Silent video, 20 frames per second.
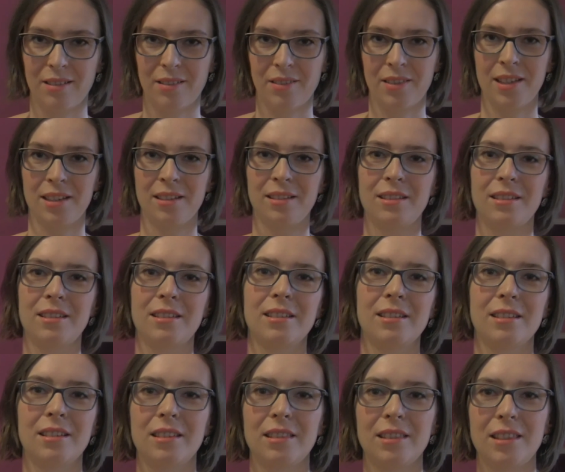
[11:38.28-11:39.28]
that
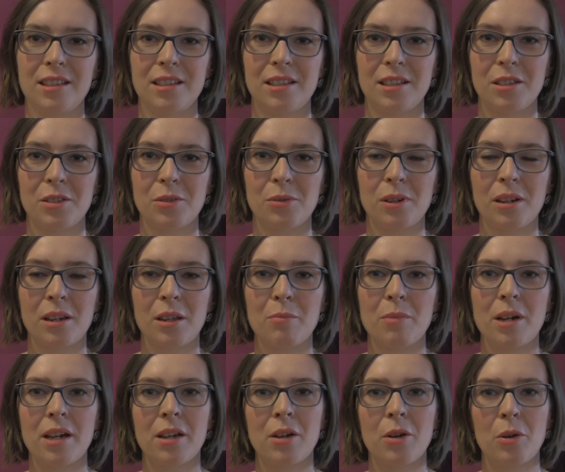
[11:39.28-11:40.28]
this is really
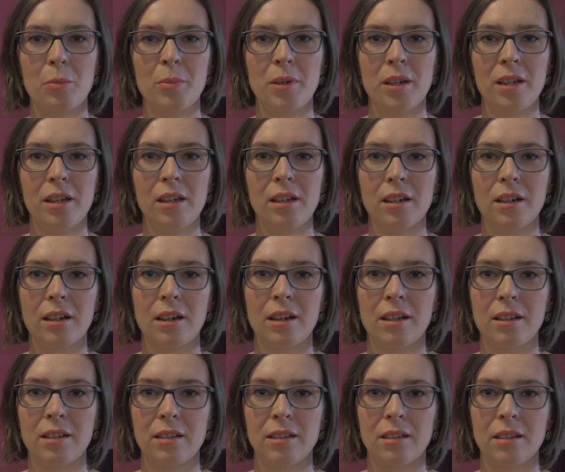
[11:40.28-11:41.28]
my hobby
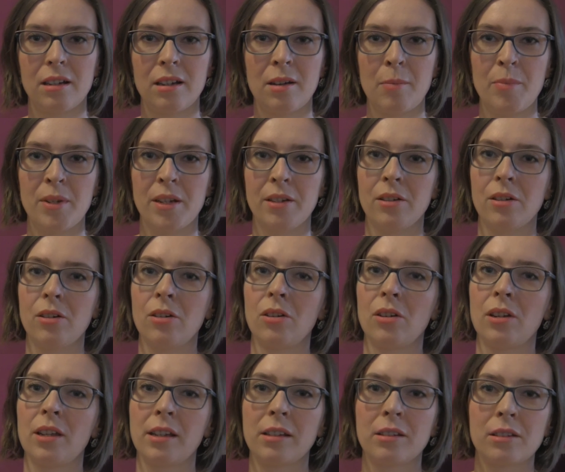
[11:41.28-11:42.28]
and I'm not a
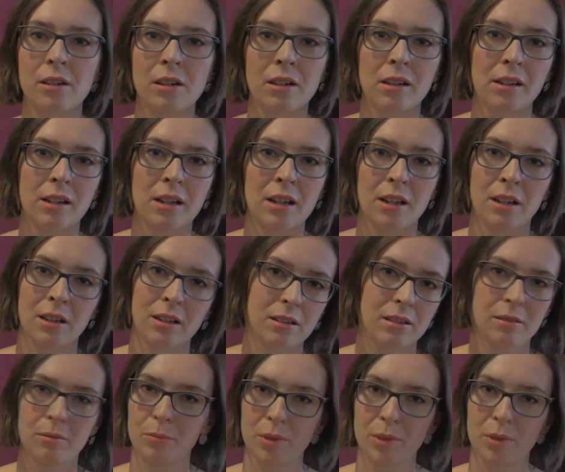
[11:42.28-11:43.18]
collector and I